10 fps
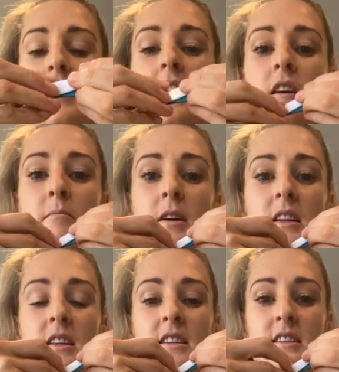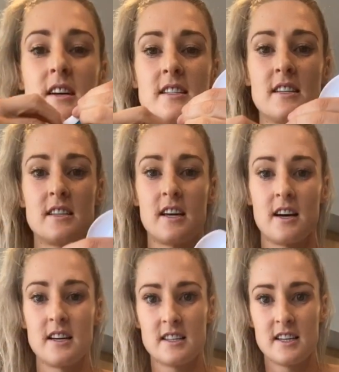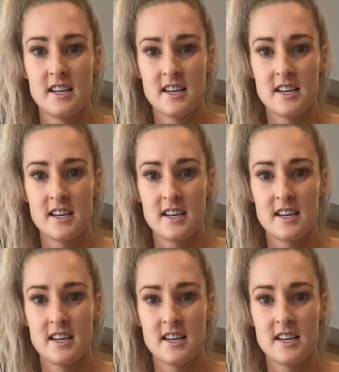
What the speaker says: Okay, make these nice and tight.